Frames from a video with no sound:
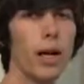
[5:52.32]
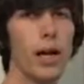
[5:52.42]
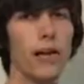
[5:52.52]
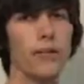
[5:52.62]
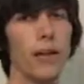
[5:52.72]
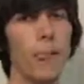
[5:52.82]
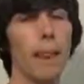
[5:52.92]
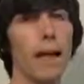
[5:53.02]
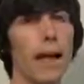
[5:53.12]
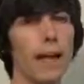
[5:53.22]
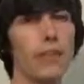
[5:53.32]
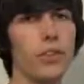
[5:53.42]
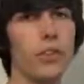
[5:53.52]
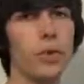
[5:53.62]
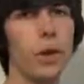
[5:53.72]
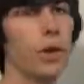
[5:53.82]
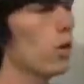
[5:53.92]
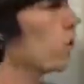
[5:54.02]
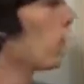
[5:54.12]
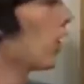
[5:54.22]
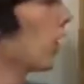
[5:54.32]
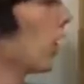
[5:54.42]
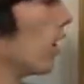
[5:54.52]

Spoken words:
drive and you go